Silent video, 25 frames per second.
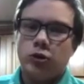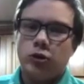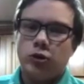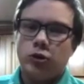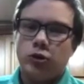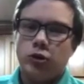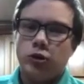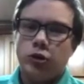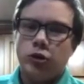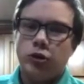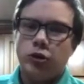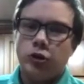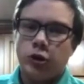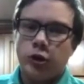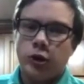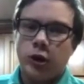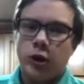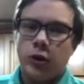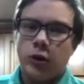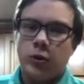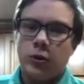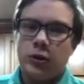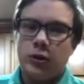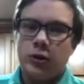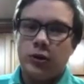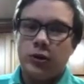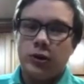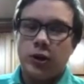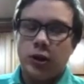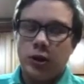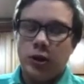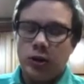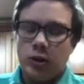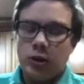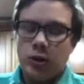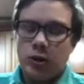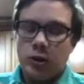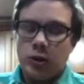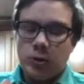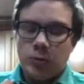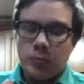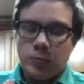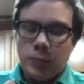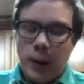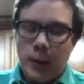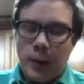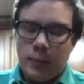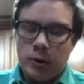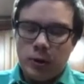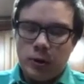You know,
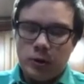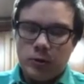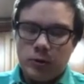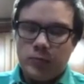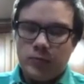remember,